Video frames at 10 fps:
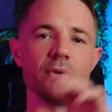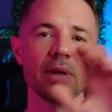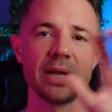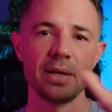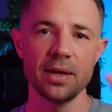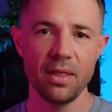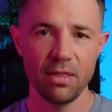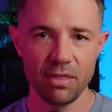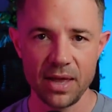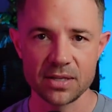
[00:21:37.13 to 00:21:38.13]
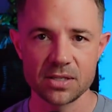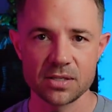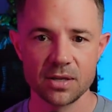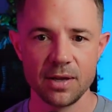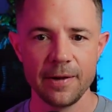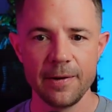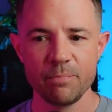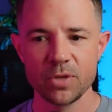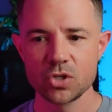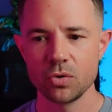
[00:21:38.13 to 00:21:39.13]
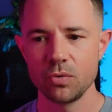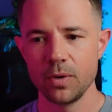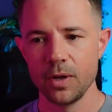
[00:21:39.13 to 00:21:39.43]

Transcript: like this. So